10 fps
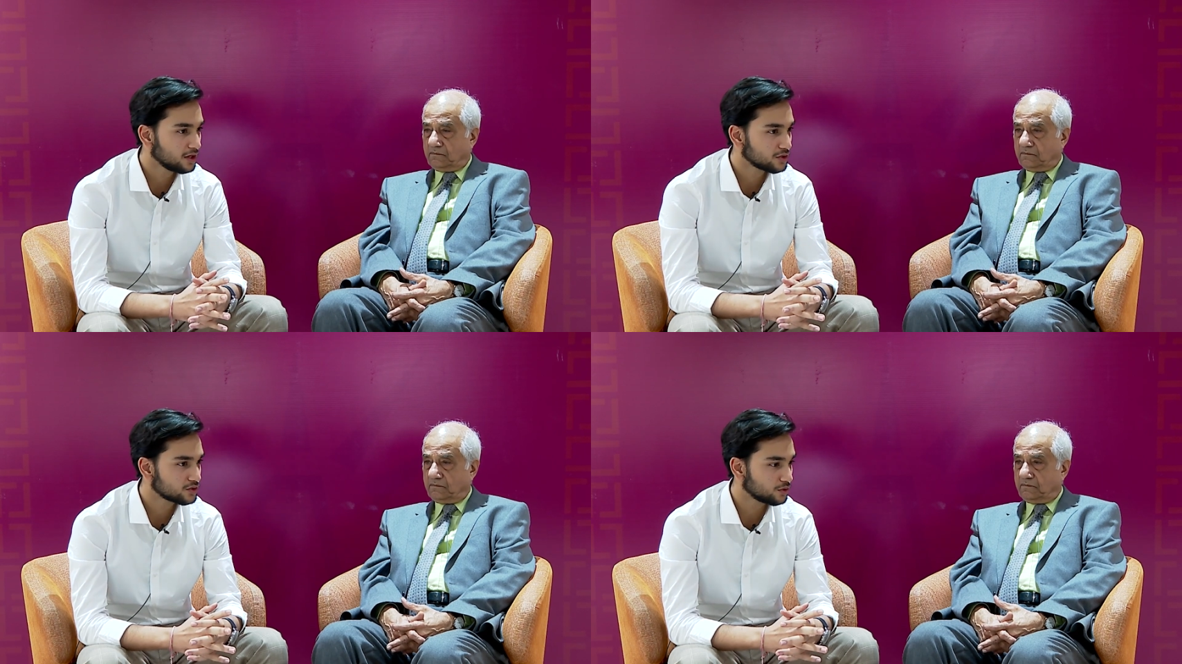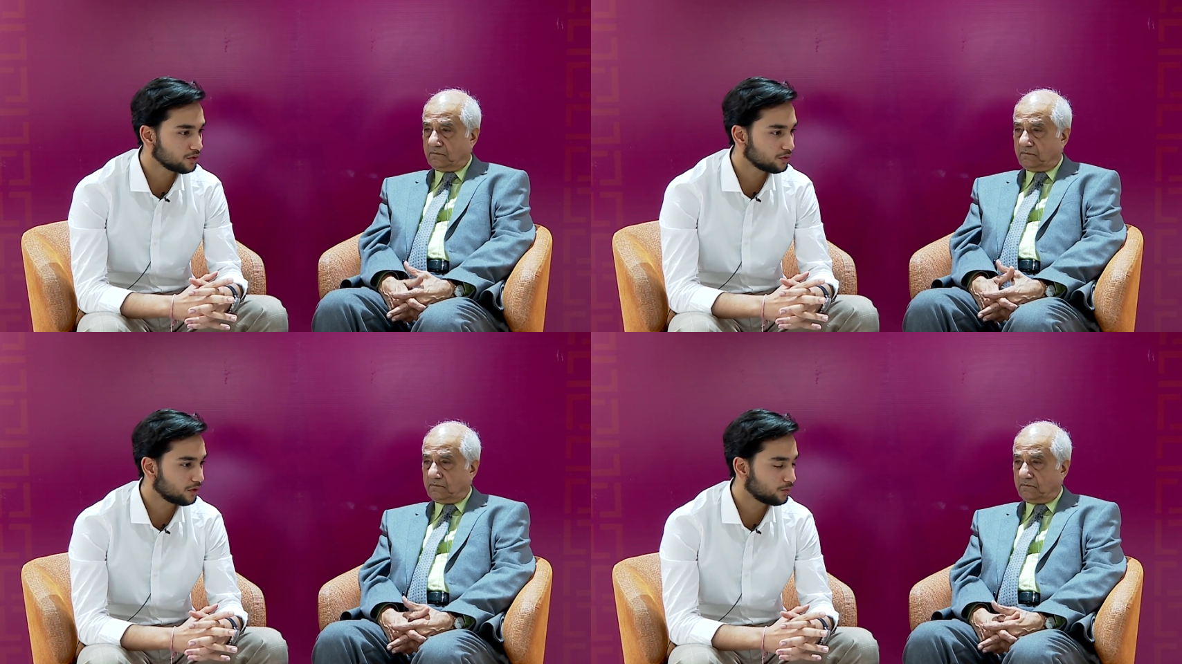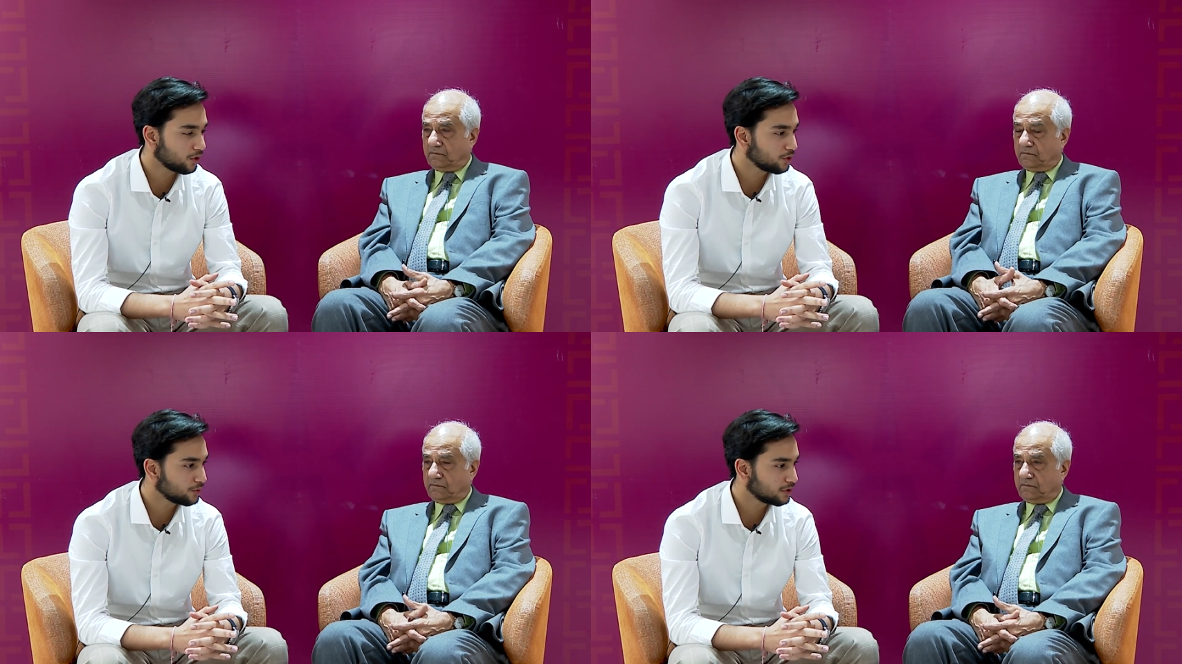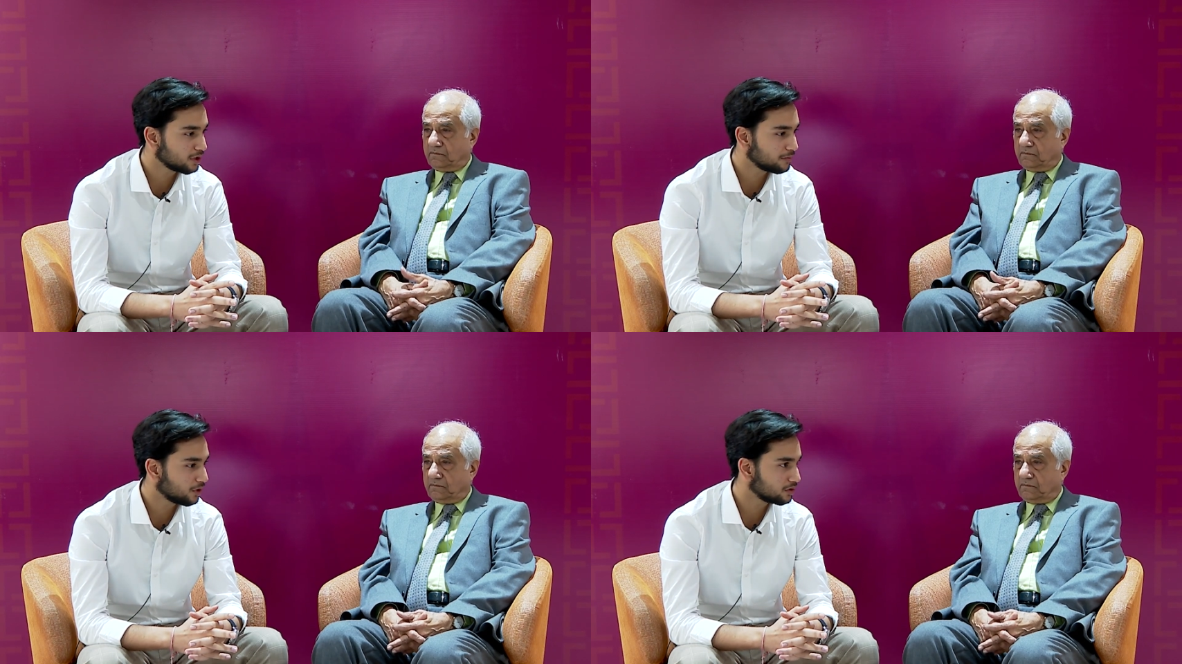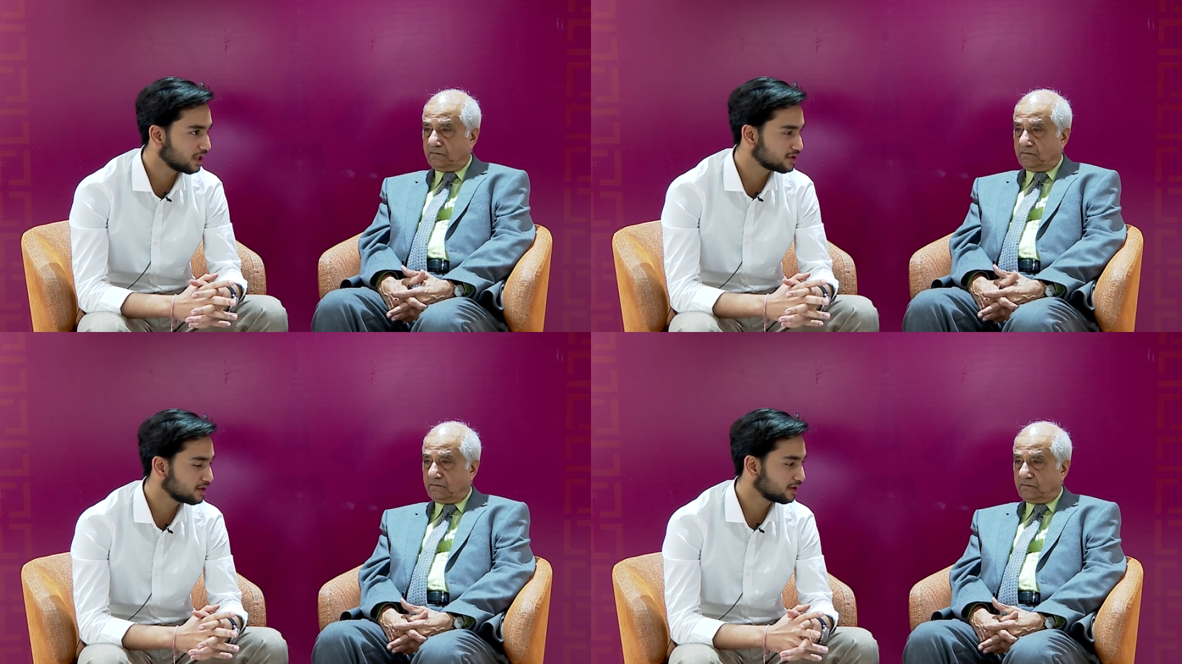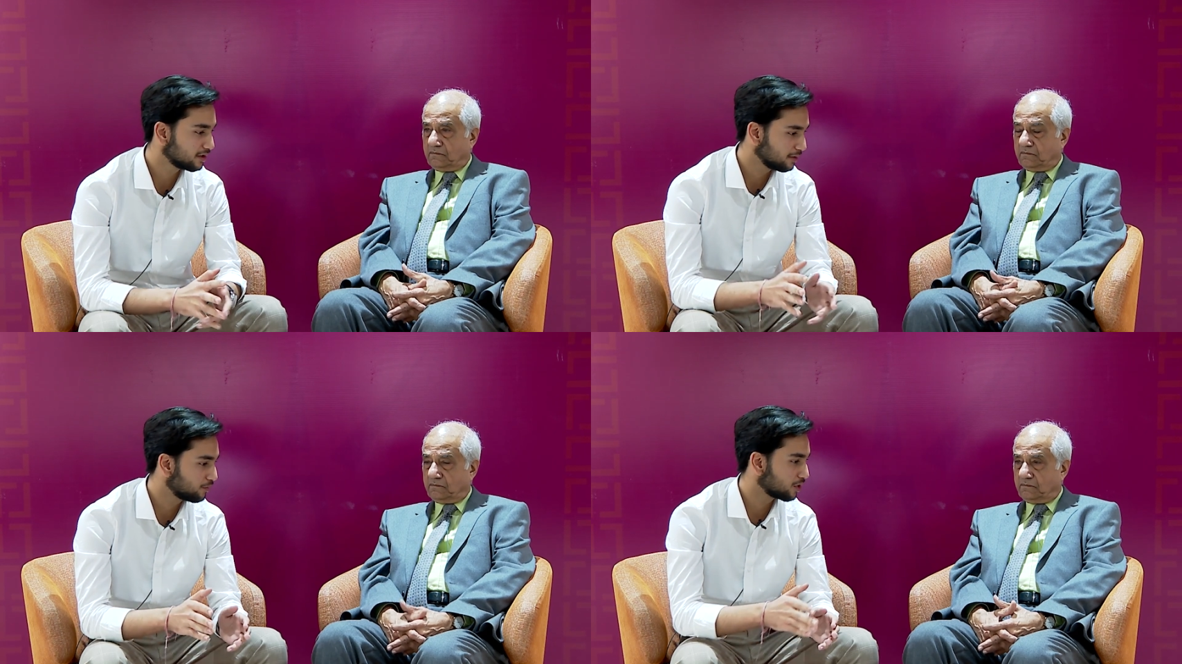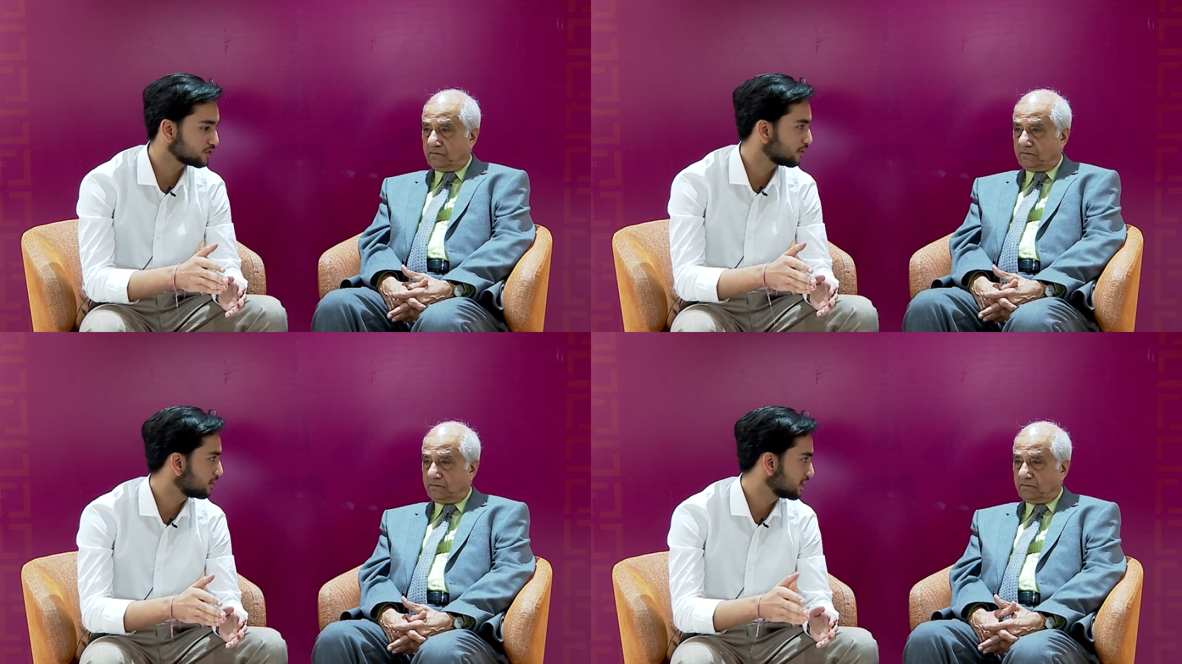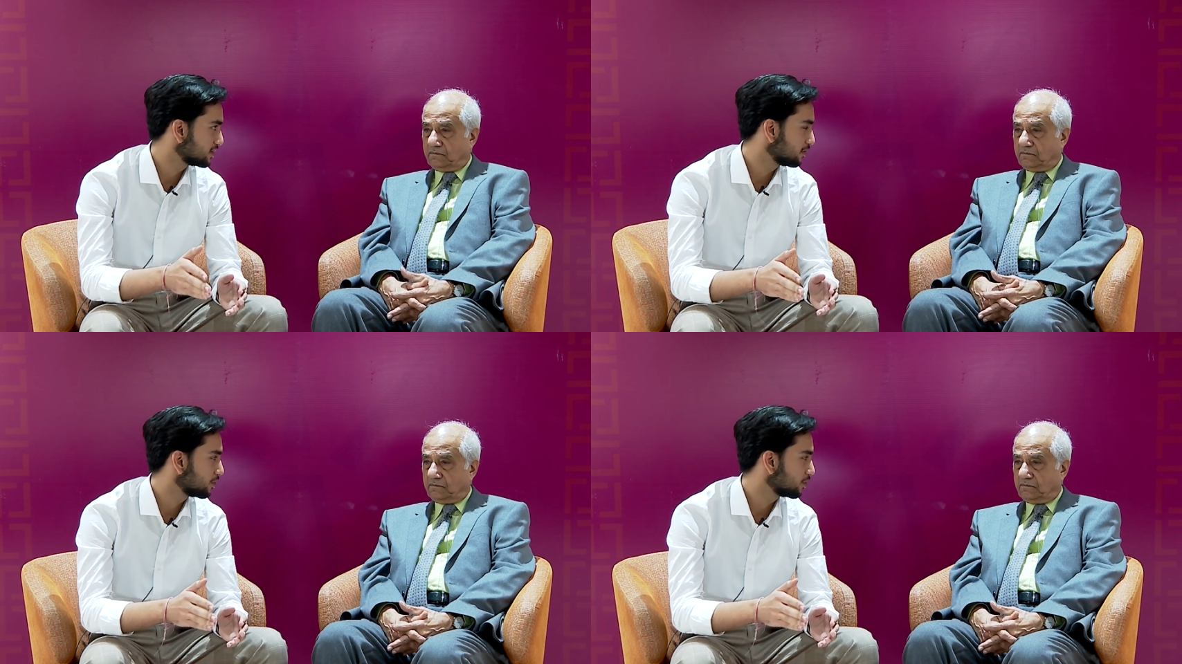Speaker 1: So, uh, what do you think about that, sir, and the importance of dissent?